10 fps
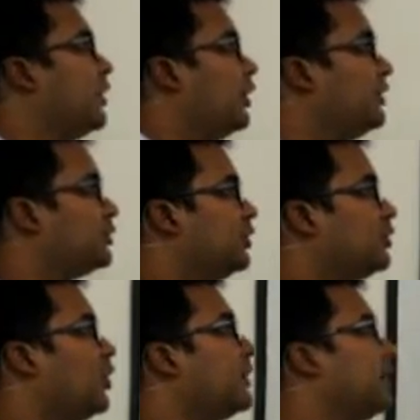We are
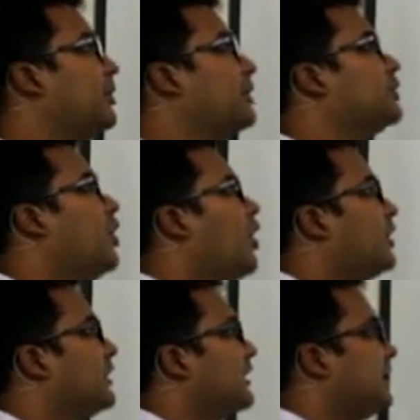also talking about the
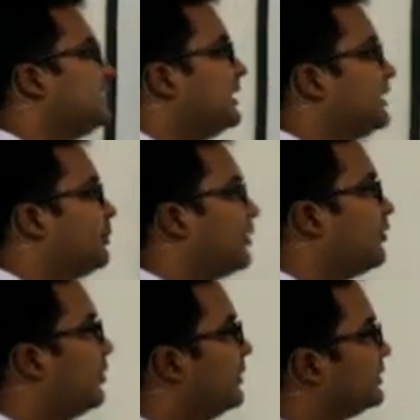organizational
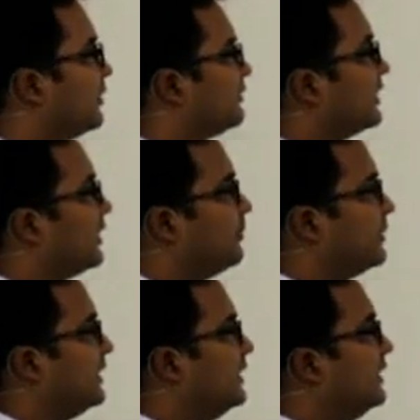performance of the
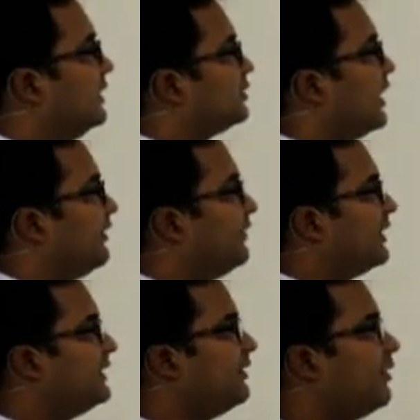company. So
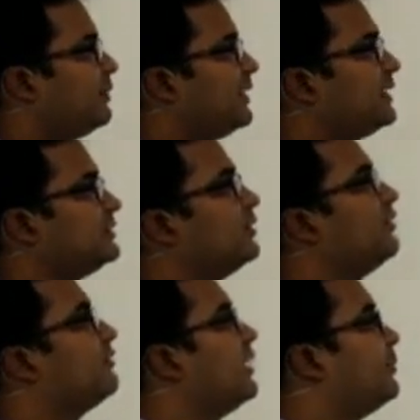effective application
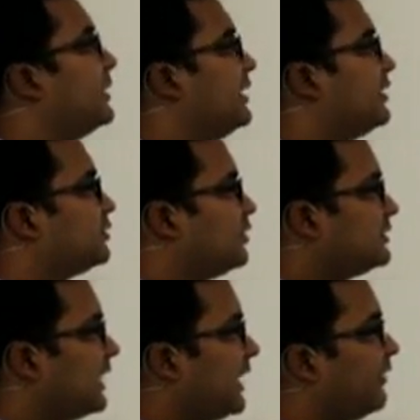of company
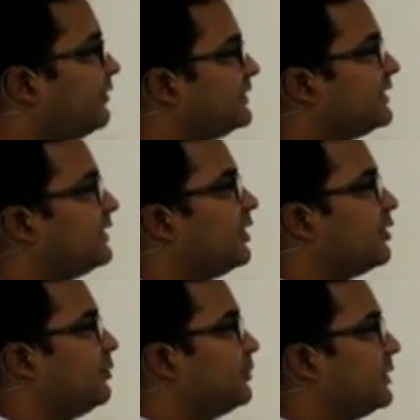resource and efficient
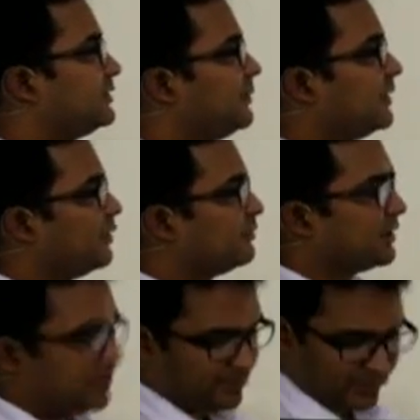accomplishment of
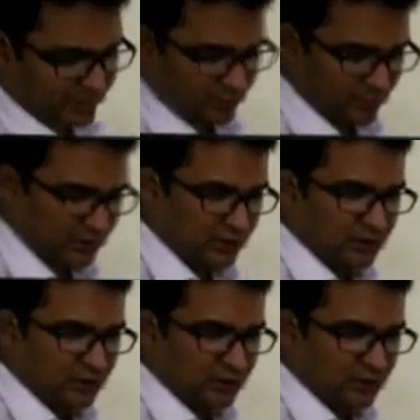the company goal.